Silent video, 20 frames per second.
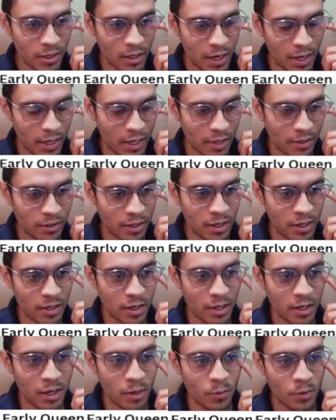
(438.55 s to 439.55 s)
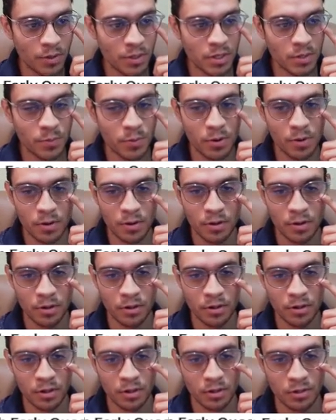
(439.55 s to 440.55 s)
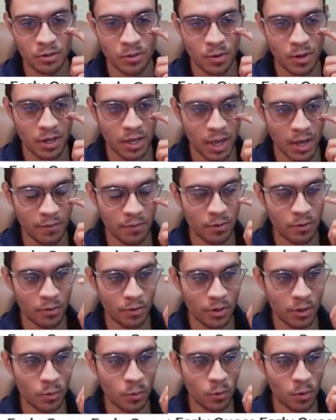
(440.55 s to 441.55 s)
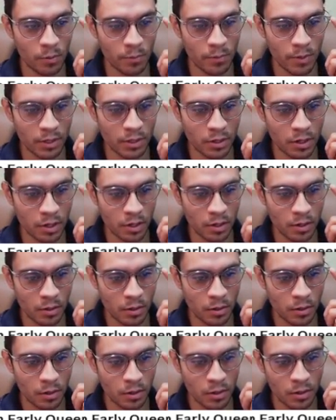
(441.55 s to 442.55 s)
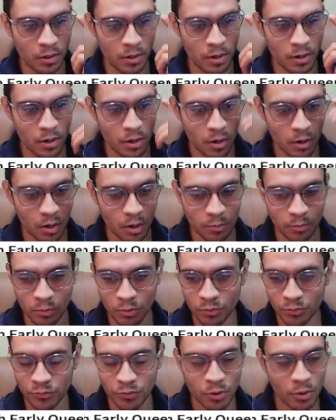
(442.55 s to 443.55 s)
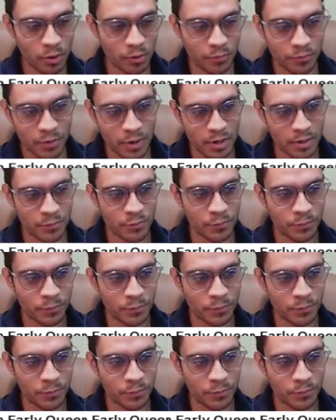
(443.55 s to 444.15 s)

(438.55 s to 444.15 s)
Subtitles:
I can win this pawn. So I have already 1 material on move 4 or 5.